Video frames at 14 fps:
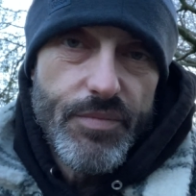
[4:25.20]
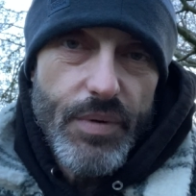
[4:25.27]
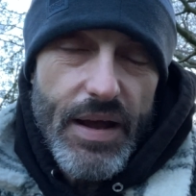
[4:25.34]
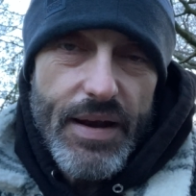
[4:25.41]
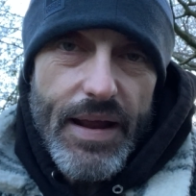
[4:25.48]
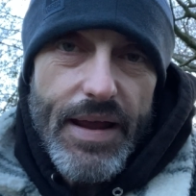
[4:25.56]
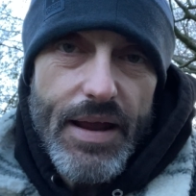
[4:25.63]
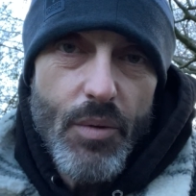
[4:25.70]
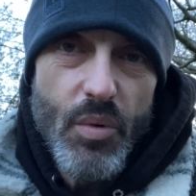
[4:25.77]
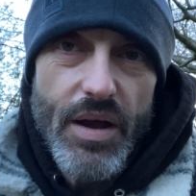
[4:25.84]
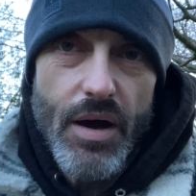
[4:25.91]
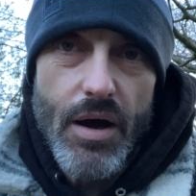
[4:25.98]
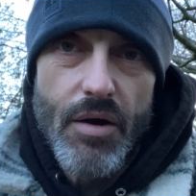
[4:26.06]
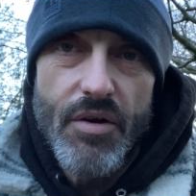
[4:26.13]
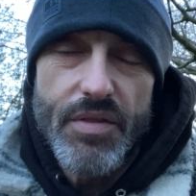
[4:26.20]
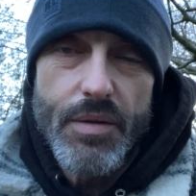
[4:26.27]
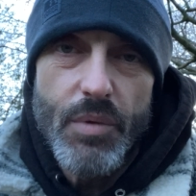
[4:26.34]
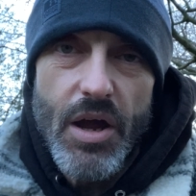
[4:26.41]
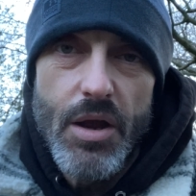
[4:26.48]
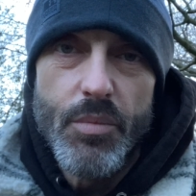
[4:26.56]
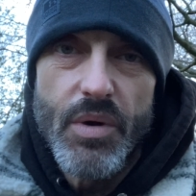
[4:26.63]
and here we are at the
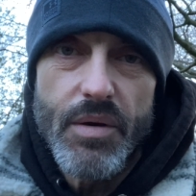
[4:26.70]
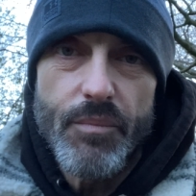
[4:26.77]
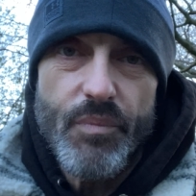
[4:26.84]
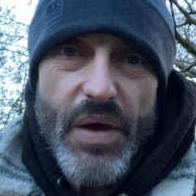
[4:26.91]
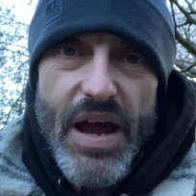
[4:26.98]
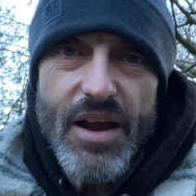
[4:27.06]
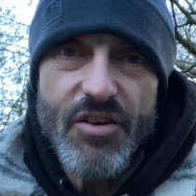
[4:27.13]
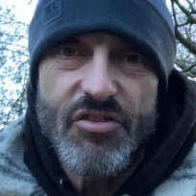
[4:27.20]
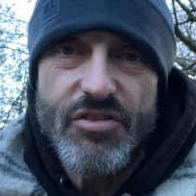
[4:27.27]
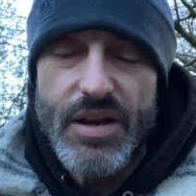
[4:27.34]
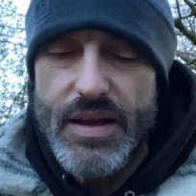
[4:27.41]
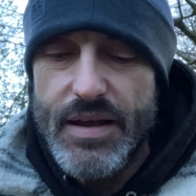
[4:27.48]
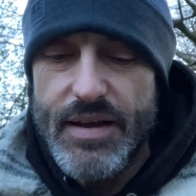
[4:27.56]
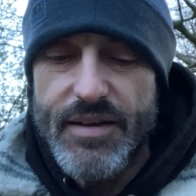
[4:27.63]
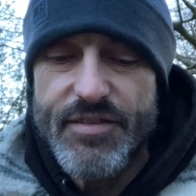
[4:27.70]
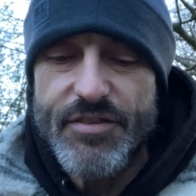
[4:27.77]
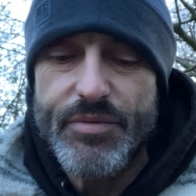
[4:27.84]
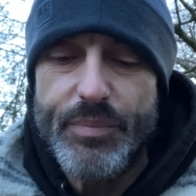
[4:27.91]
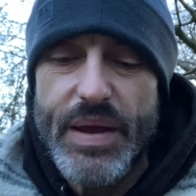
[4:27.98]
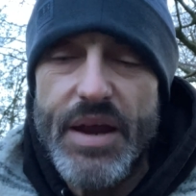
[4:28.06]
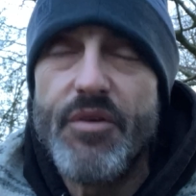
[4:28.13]
moment actually
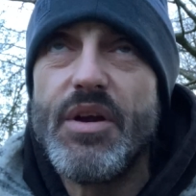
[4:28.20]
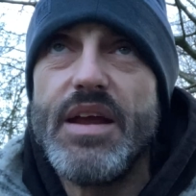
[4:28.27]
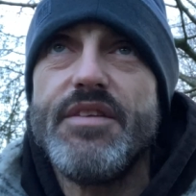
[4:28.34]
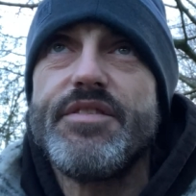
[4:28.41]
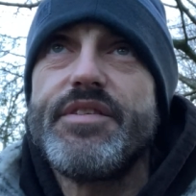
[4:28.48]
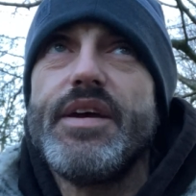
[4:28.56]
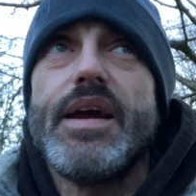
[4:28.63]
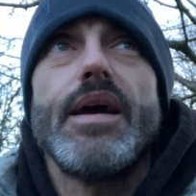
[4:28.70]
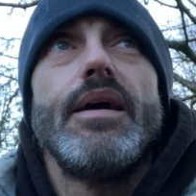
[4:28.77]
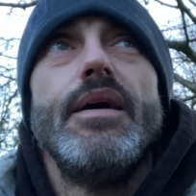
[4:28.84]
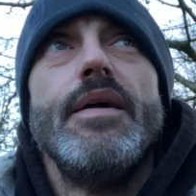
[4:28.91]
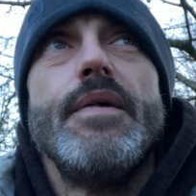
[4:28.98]
experiencing